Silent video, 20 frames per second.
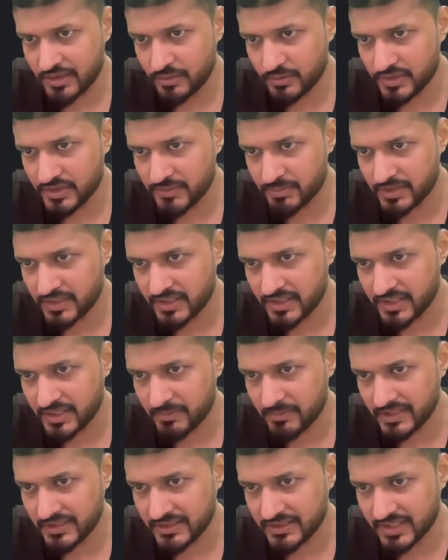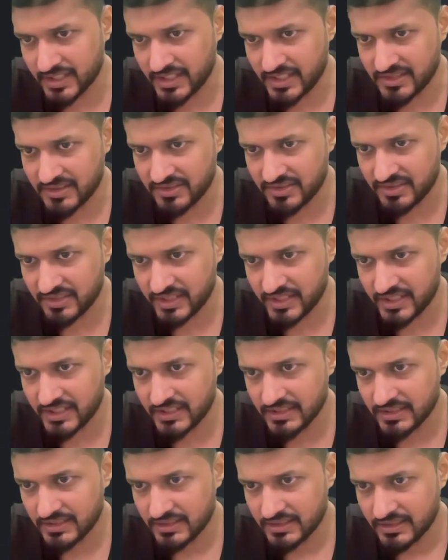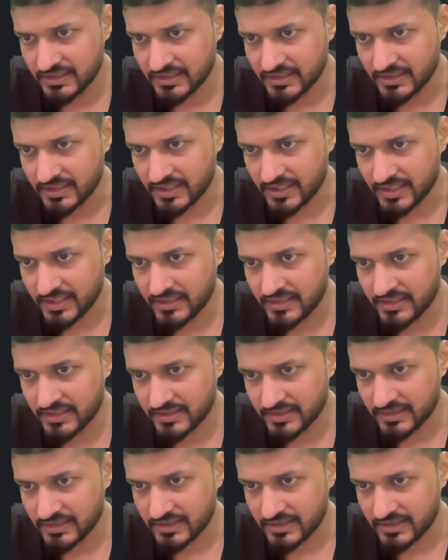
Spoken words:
2 is printed by thread 3, correct?